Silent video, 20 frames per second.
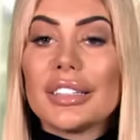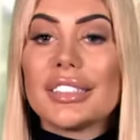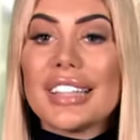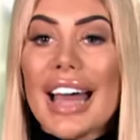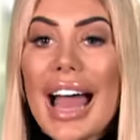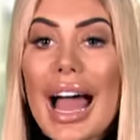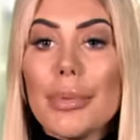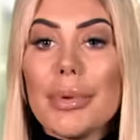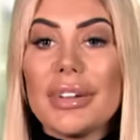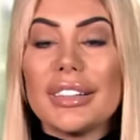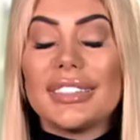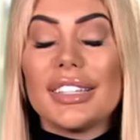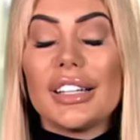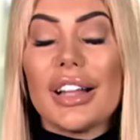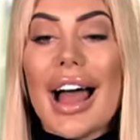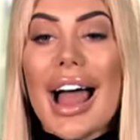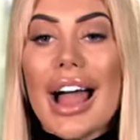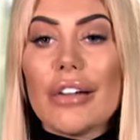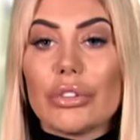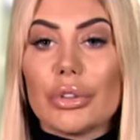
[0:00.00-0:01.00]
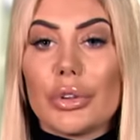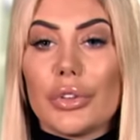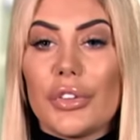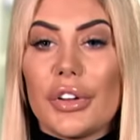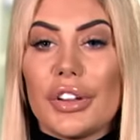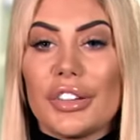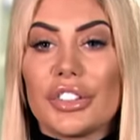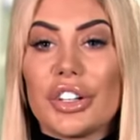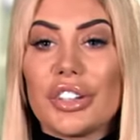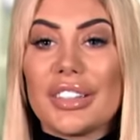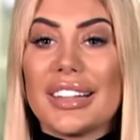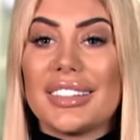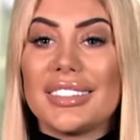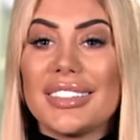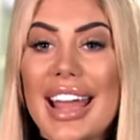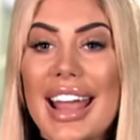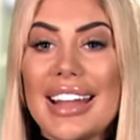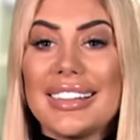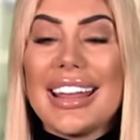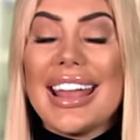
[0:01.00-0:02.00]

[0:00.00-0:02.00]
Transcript: Sam is still angry with us because I said